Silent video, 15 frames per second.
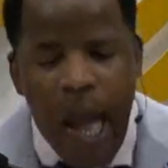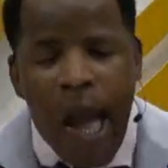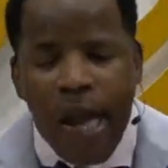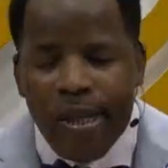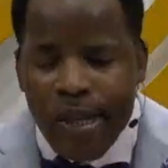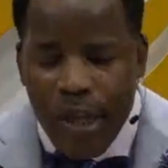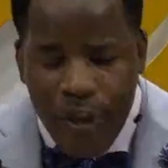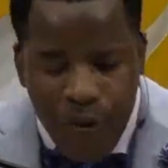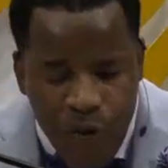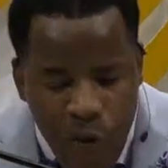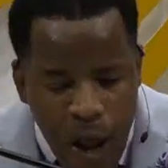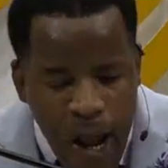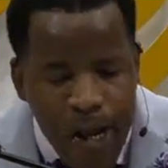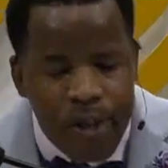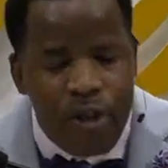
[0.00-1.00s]
And they
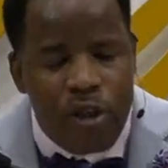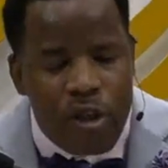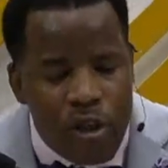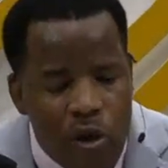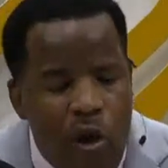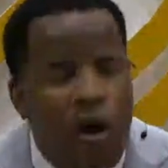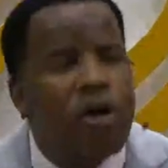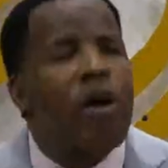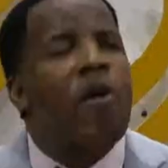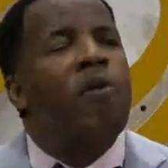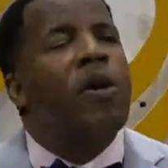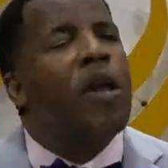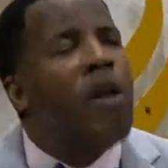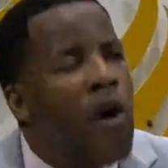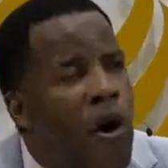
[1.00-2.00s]
tried to turn
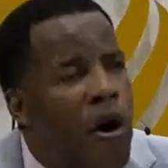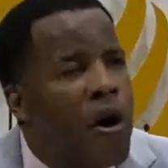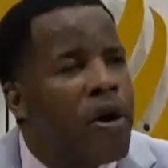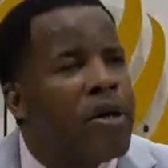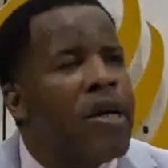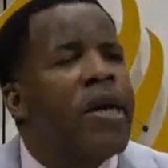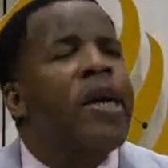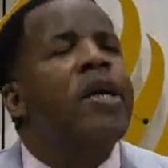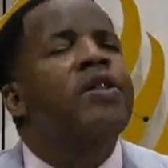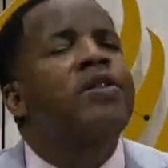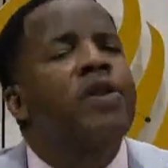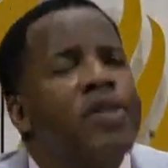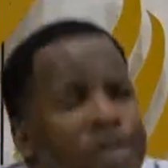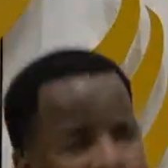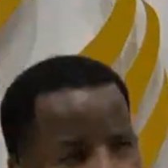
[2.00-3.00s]
our Lord
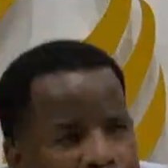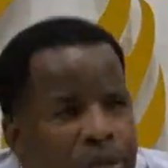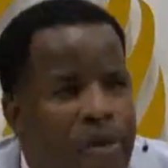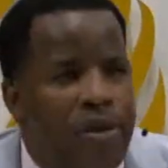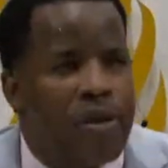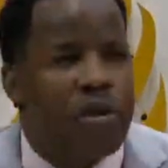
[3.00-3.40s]
into a sinner.